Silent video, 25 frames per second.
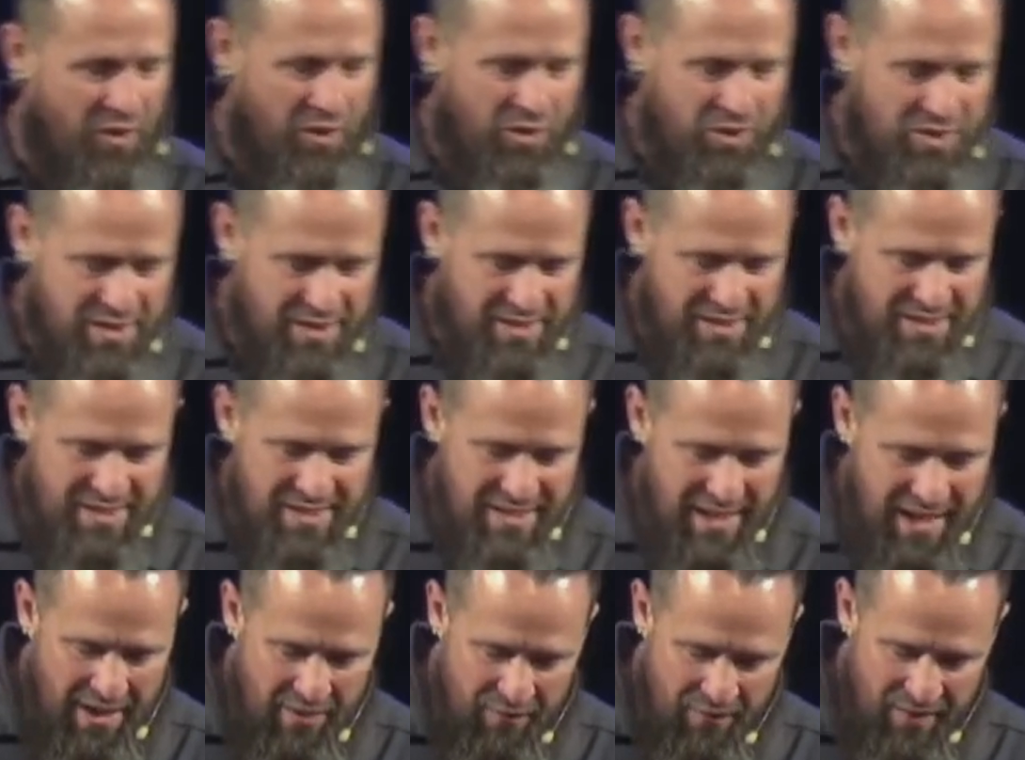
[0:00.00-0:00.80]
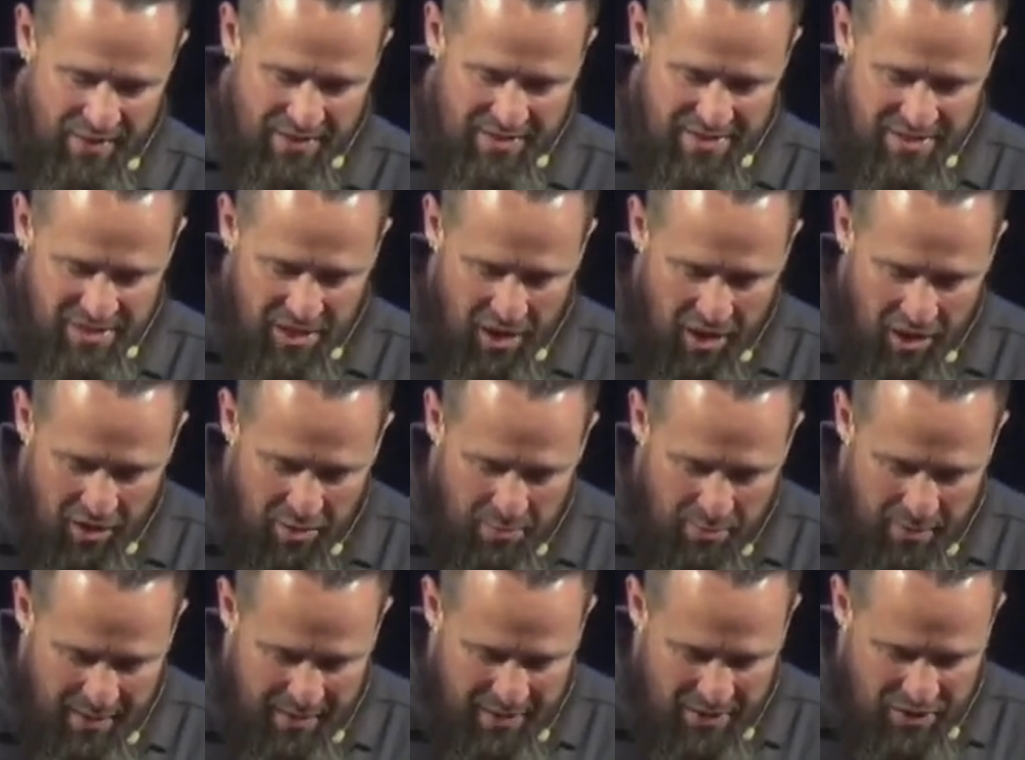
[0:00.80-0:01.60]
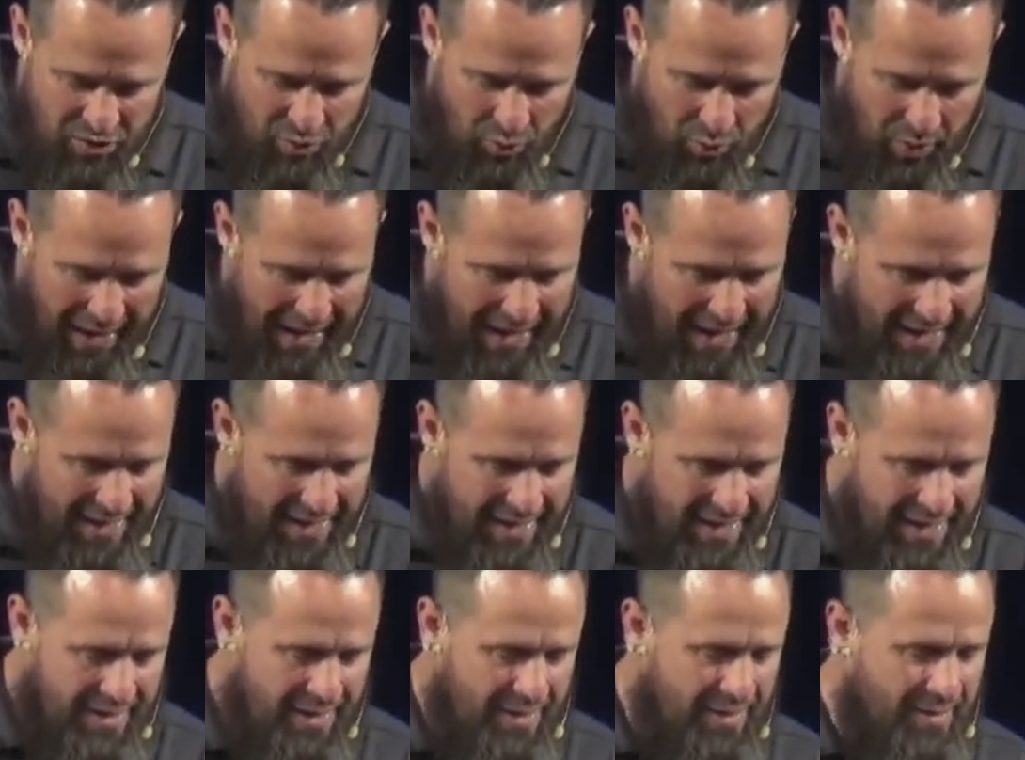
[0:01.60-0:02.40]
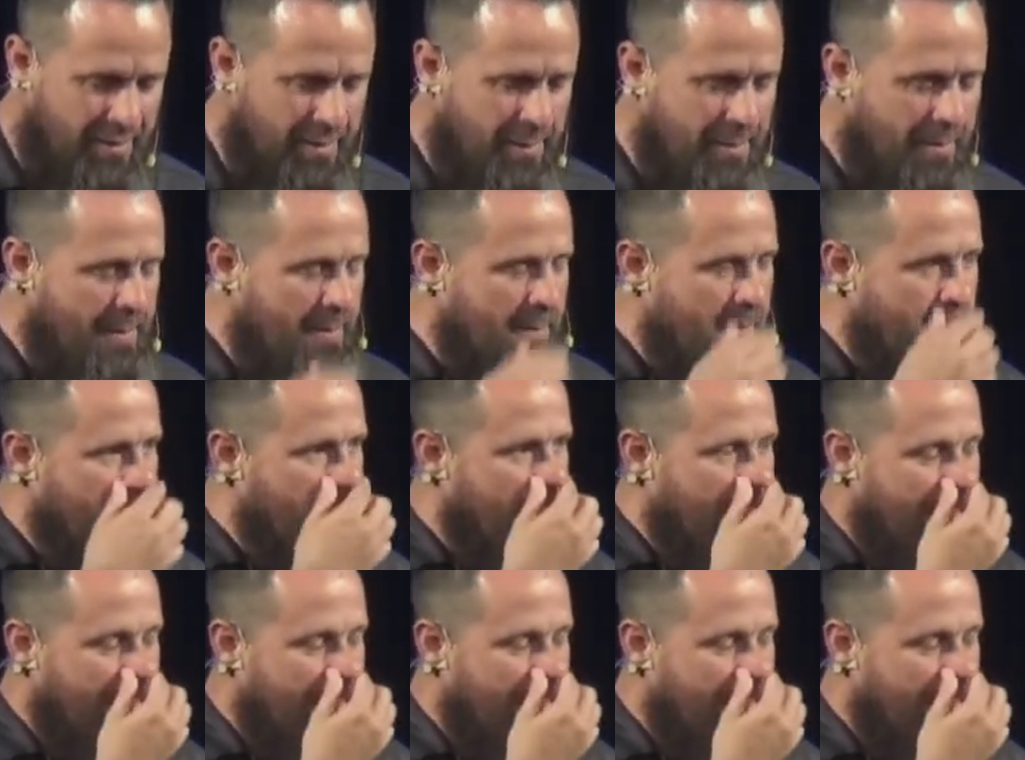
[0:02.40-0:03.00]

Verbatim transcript: In verses 7, Solomon is writing